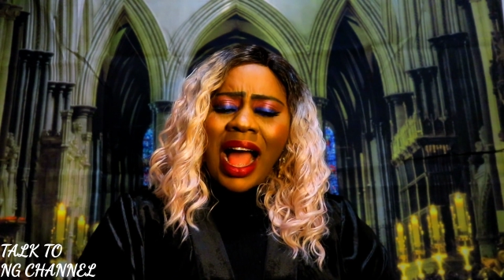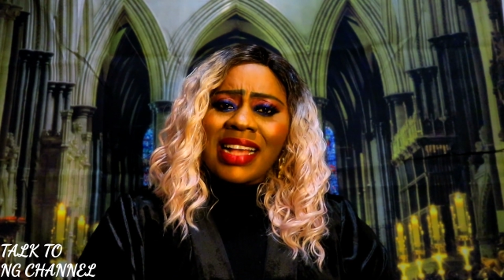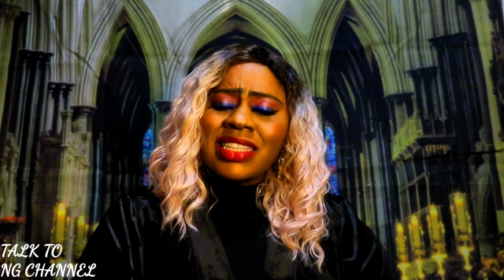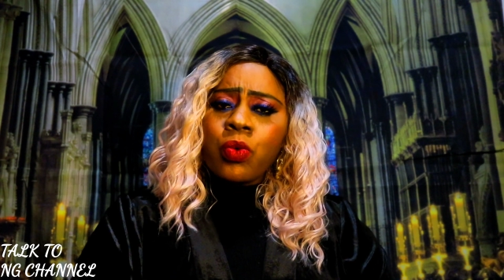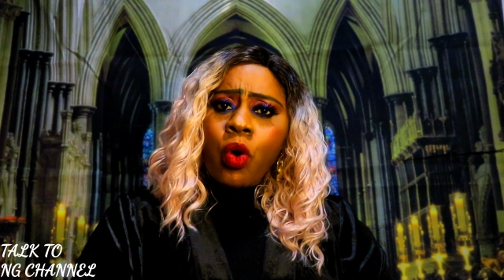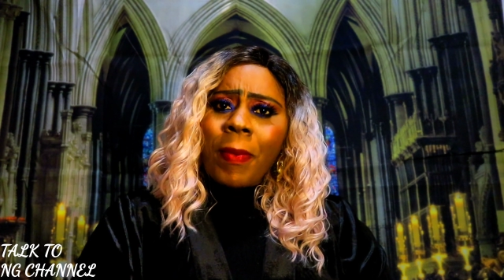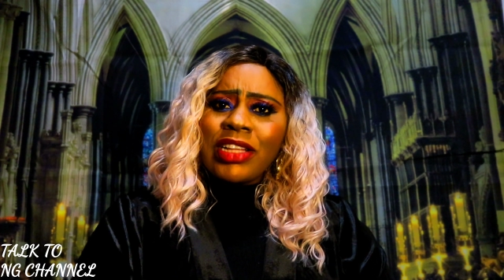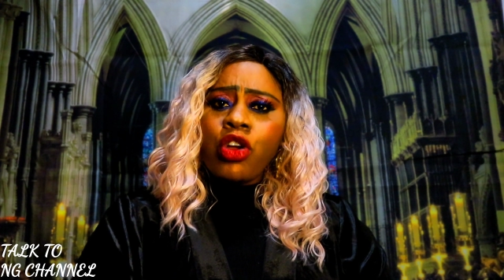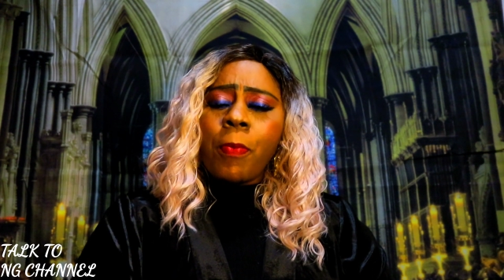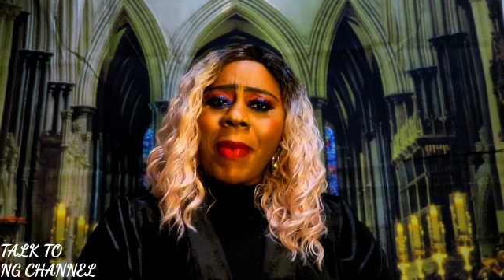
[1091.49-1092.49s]
As a
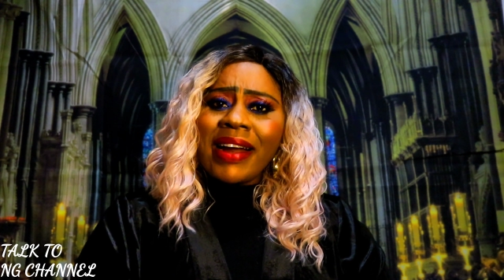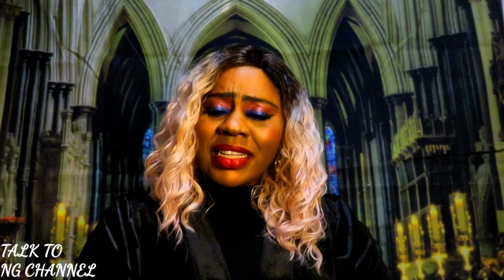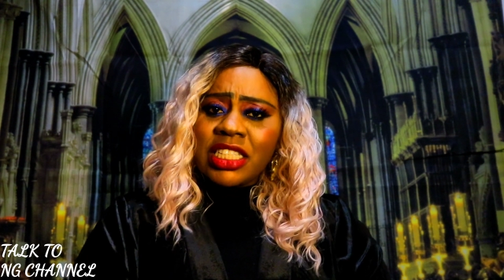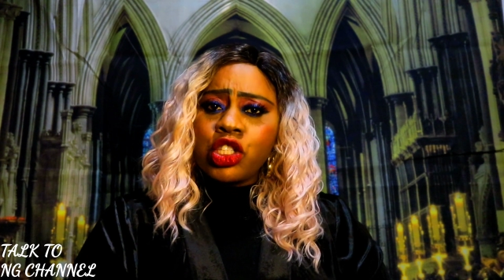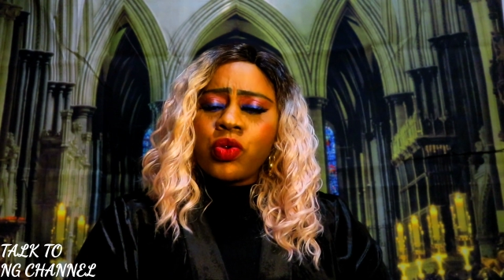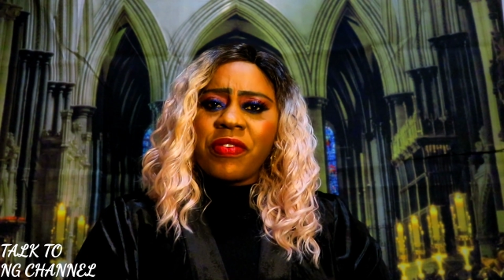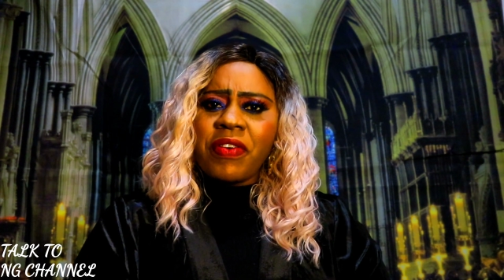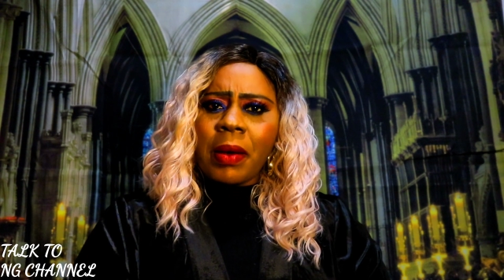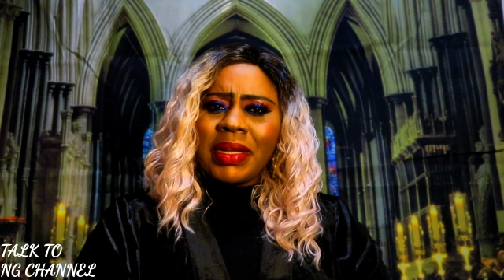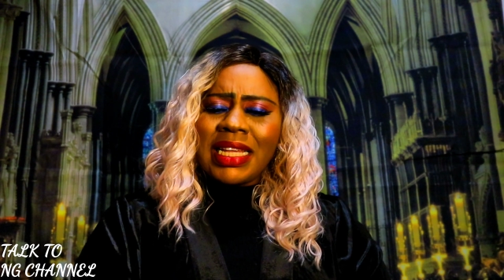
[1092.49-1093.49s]
woman, you're married into a
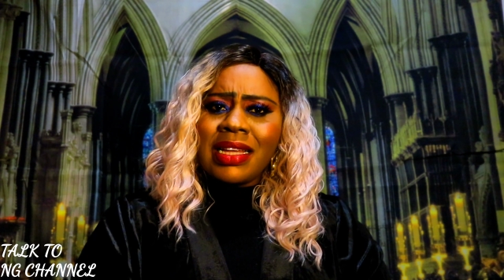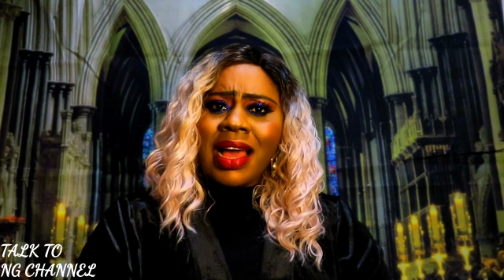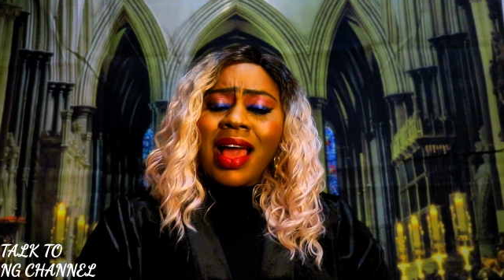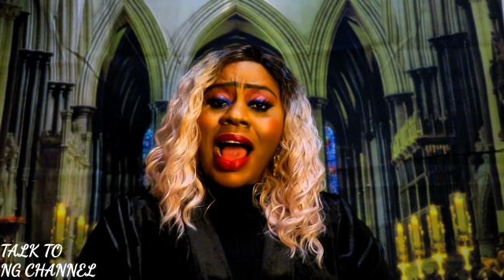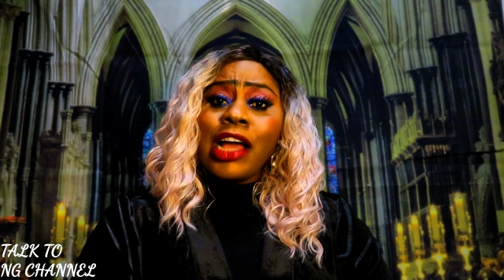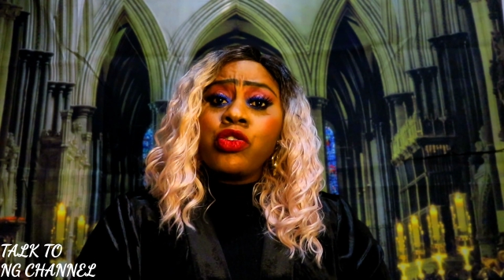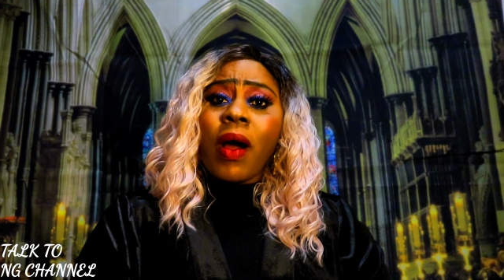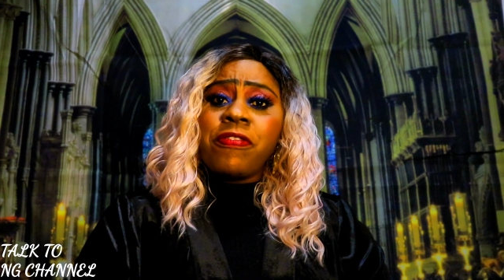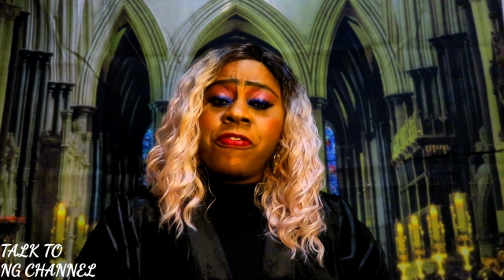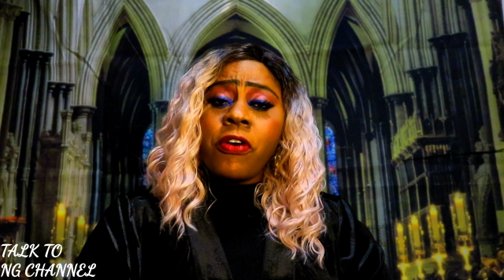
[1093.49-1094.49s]
family and
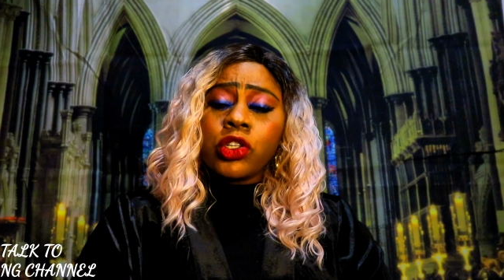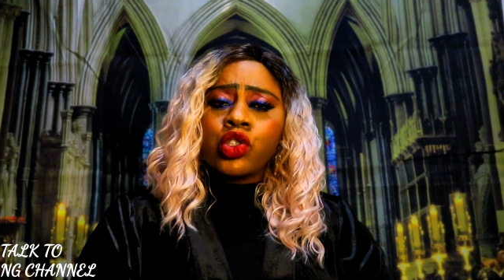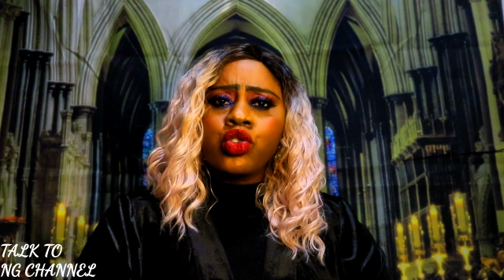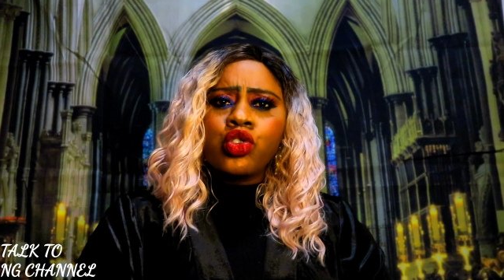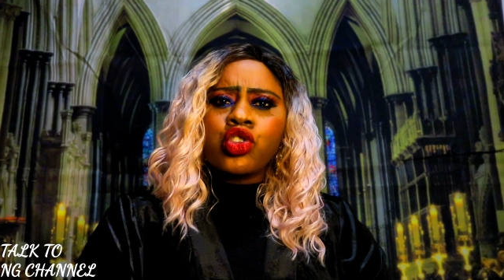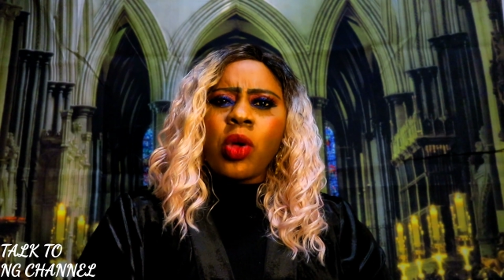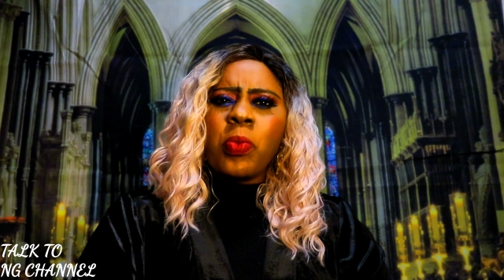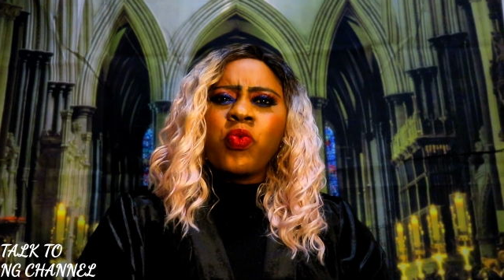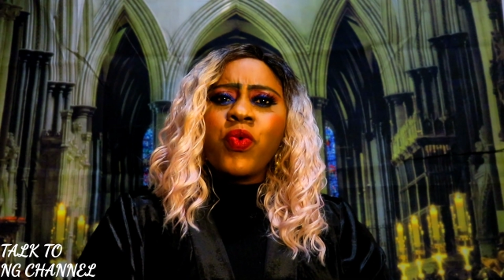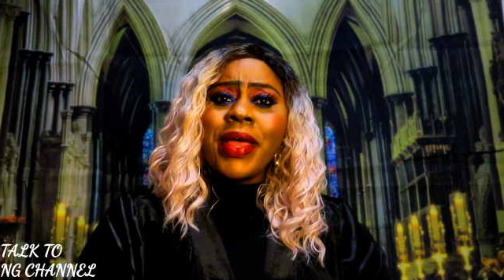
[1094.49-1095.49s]
you are forced to do
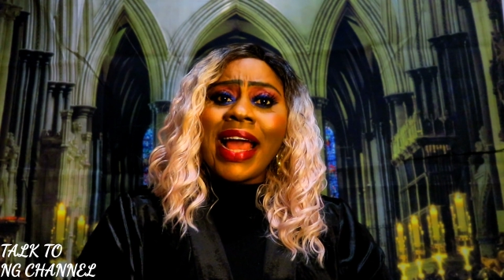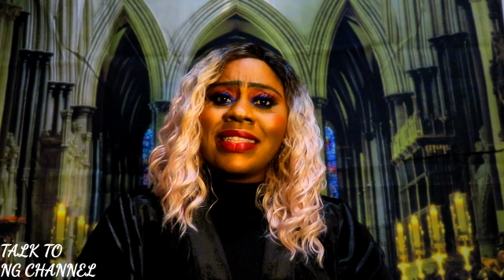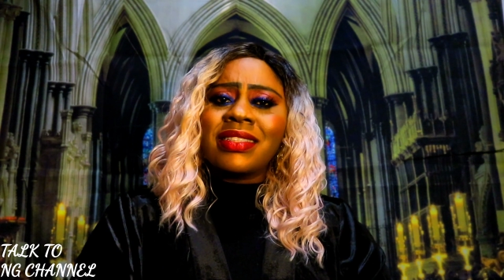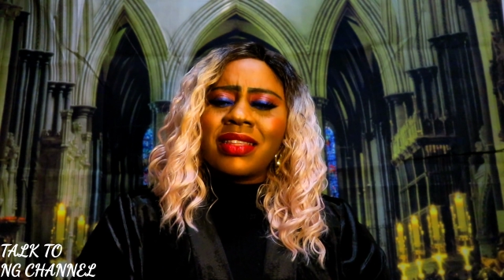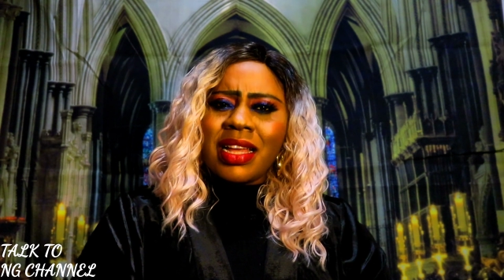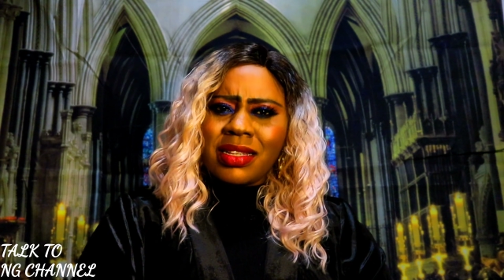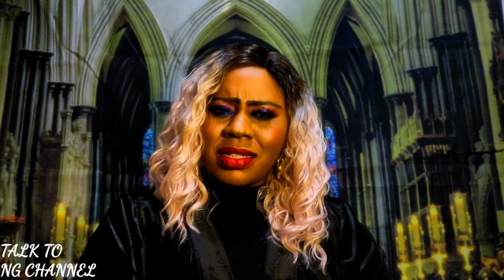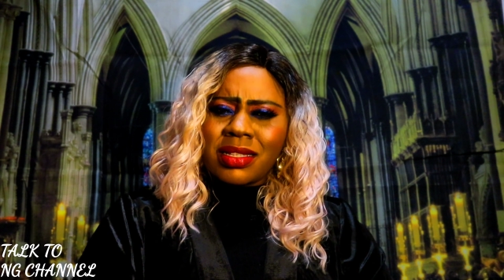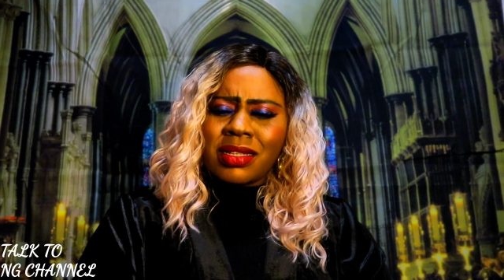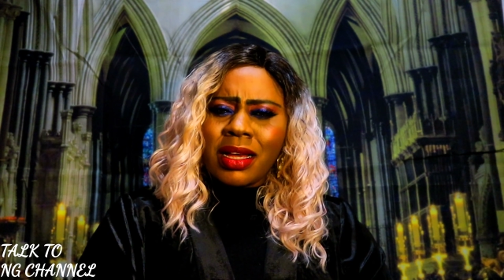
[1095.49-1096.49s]
some weird
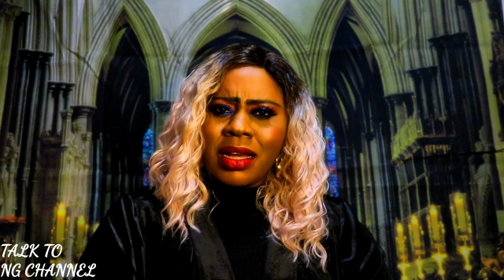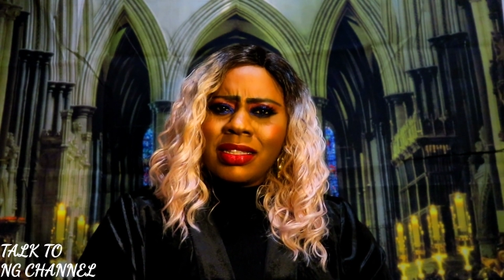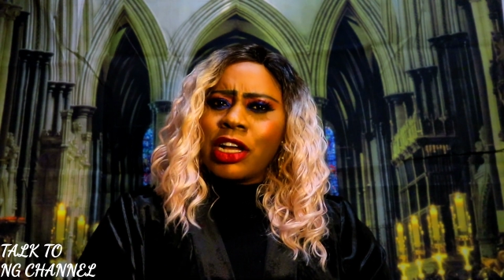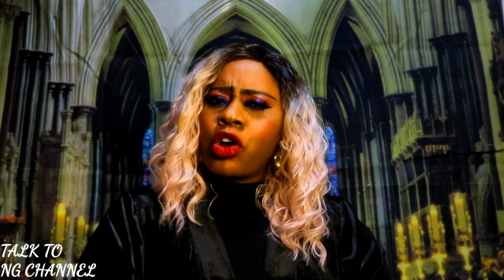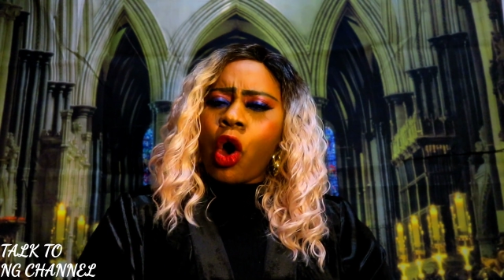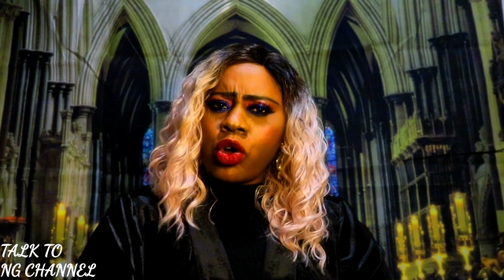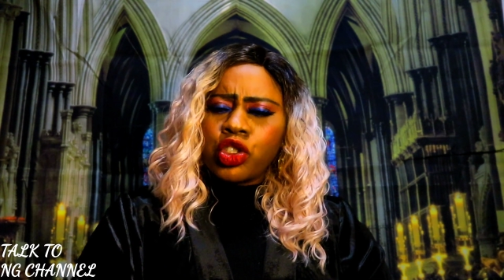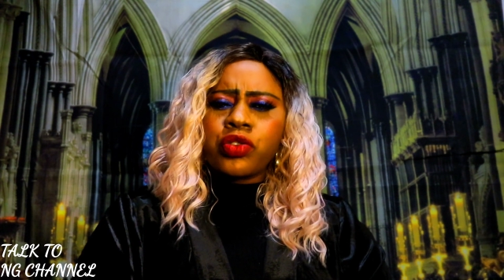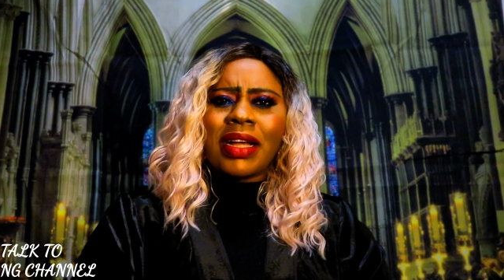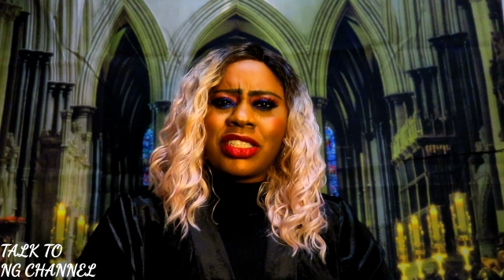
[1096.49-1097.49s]
things they call
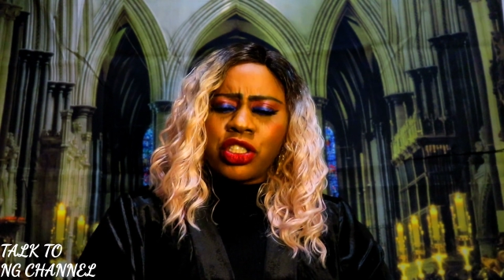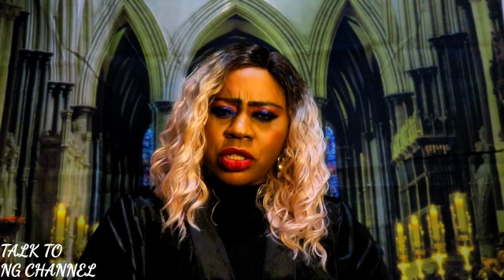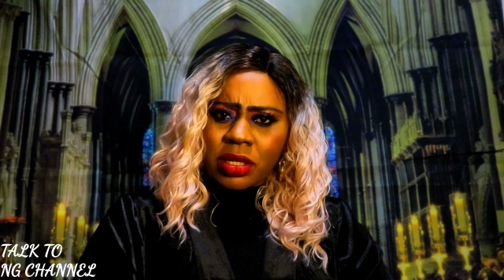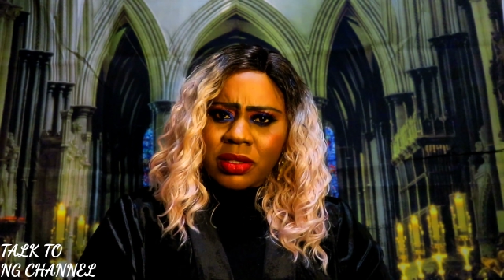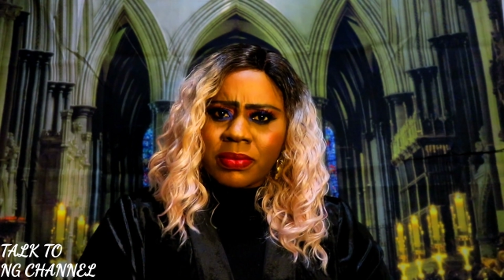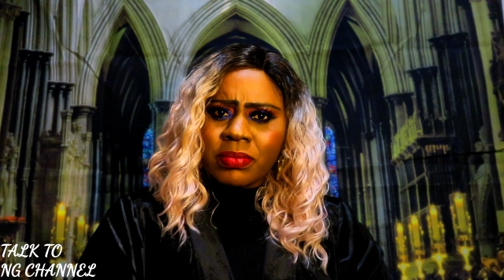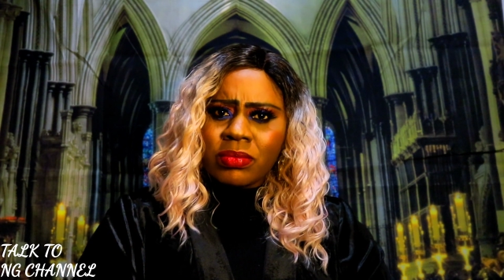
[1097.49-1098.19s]
tradition.